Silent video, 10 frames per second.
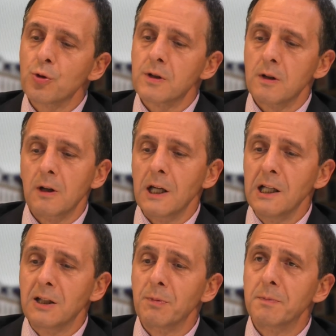is a
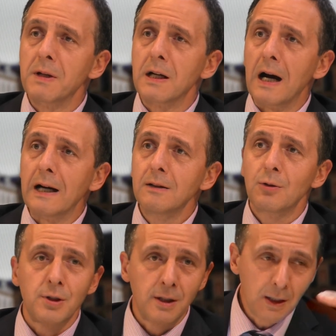little bit behind,
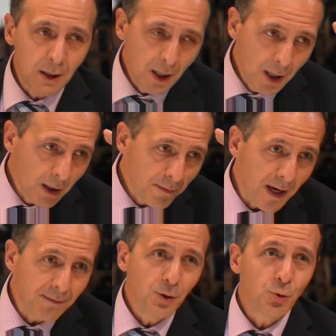to see
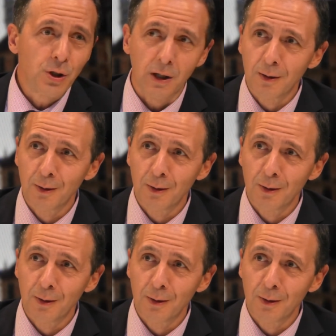their future,